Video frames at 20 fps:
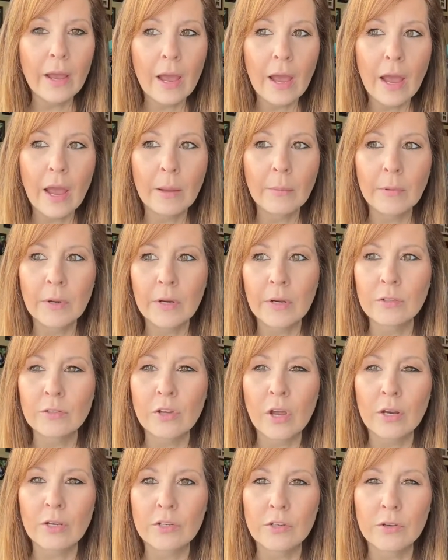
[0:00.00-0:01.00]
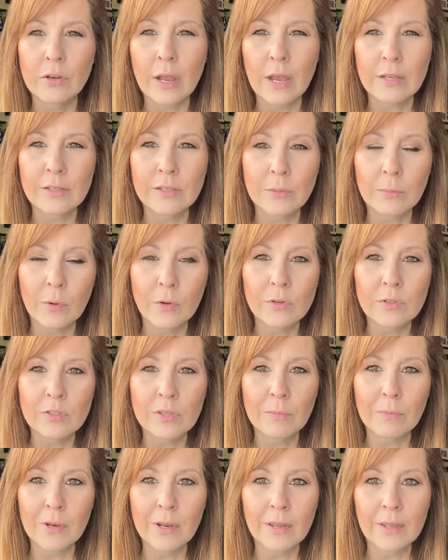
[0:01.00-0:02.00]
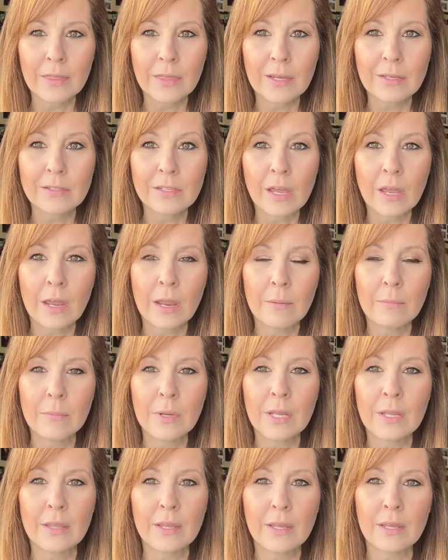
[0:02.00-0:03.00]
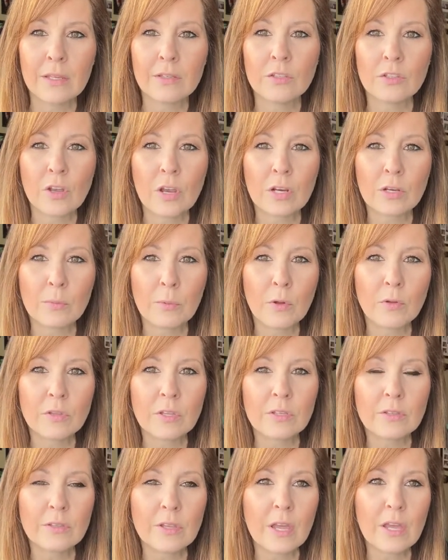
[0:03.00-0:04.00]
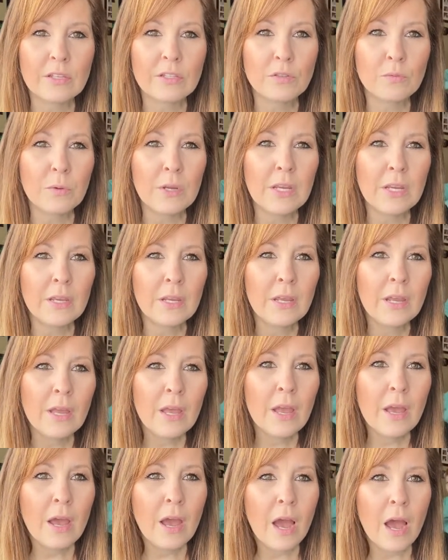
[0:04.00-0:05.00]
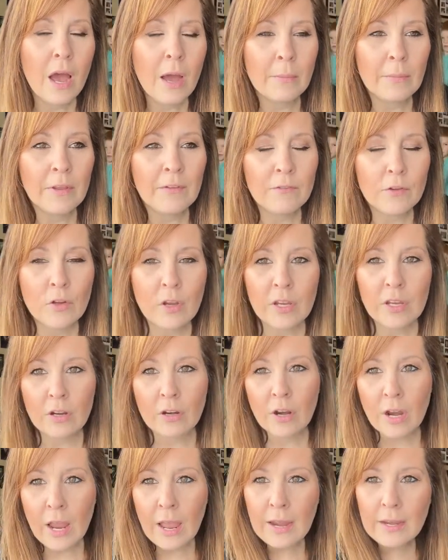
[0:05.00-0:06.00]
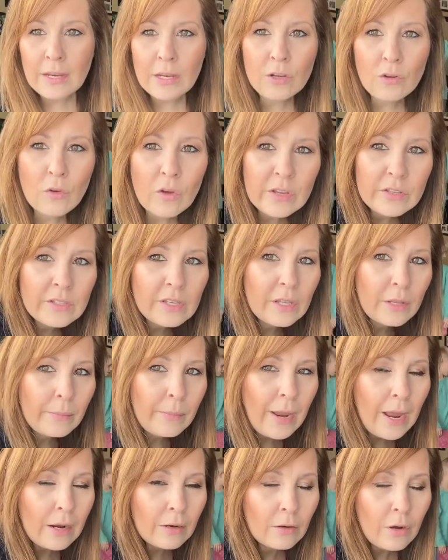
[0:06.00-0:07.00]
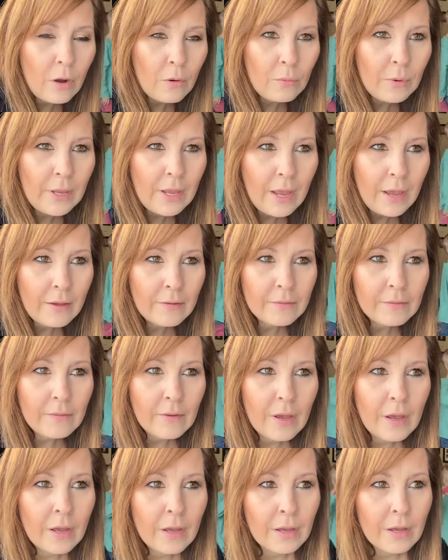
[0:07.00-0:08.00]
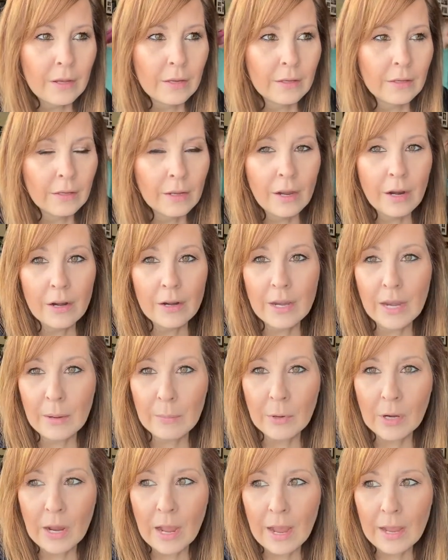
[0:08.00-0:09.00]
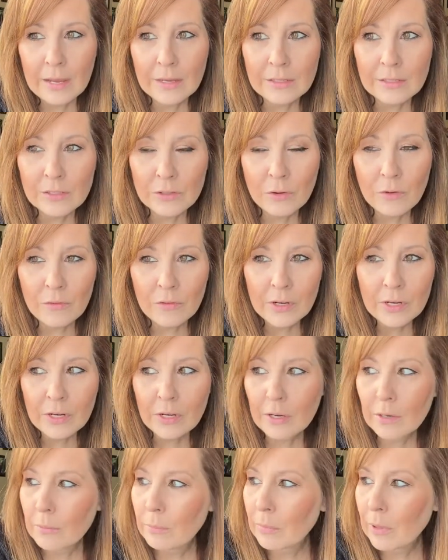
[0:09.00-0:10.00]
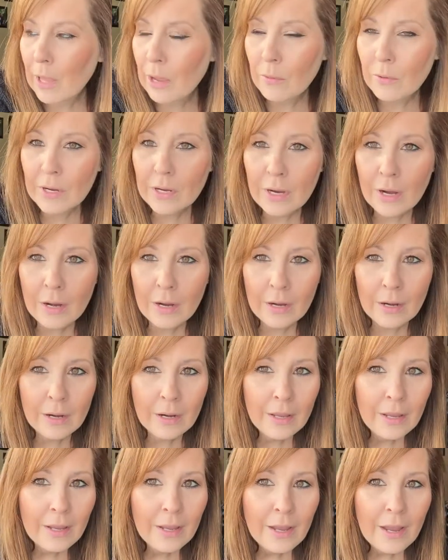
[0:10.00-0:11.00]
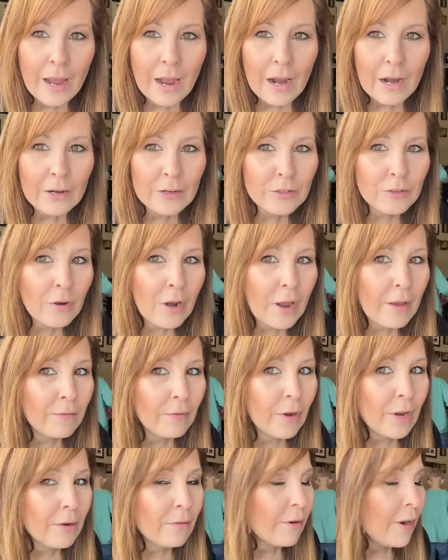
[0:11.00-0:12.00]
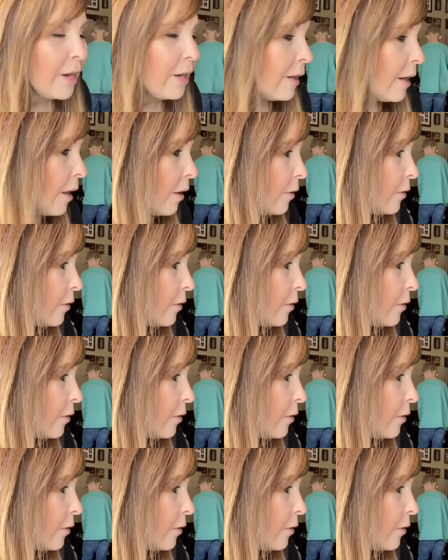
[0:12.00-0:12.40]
I'm going to talk to you guys about some of the things that me and the kids talked about this last week. Um, if you hear any noise in the background, we have uh, our neighbor guy is over here plowing our, our driveway right now.